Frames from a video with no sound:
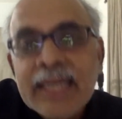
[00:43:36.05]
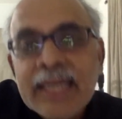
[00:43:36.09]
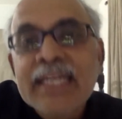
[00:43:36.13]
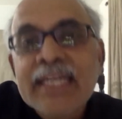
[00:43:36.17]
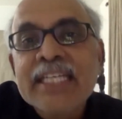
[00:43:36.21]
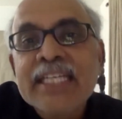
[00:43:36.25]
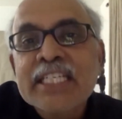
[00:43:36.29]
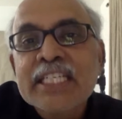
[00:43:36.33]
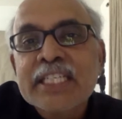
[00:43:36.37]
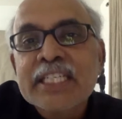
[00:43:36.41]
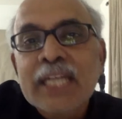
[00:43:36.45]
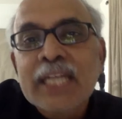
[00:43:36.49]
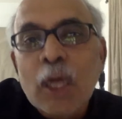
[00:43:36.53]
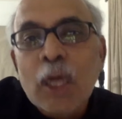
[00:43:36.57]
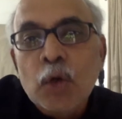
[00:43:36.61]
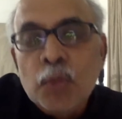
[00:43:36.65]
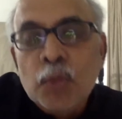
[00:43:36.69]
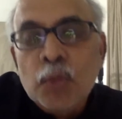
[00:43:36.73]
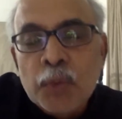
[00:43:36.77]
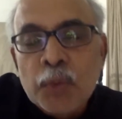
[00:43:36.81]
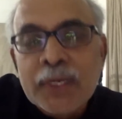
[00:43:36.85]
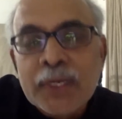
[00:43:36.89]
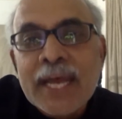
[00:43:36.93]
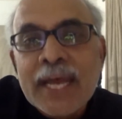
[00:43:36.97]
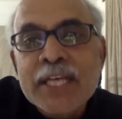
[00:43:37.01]
digital
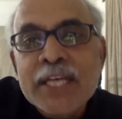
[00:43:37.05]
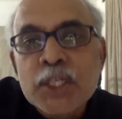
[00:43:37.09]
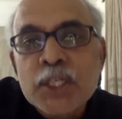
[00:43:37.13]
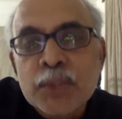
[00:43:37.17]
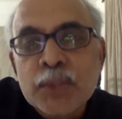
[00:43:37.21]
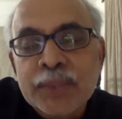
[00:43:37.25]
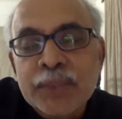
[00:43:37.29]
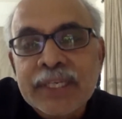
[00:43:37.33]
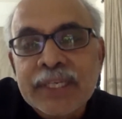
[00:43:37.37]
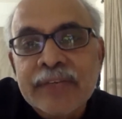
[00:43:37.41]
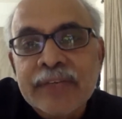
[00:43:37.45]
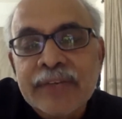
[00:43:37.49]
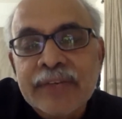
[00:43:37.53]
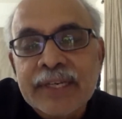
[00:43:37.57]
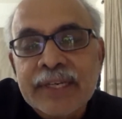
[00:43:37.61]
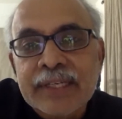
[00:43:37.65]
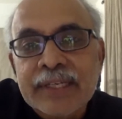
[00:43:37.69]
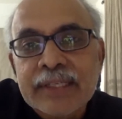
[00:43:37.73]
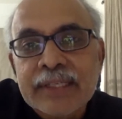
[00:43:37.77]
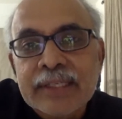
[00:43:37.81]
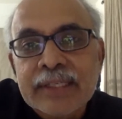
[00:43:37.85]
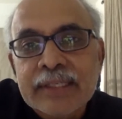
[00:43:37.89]
output has to be given.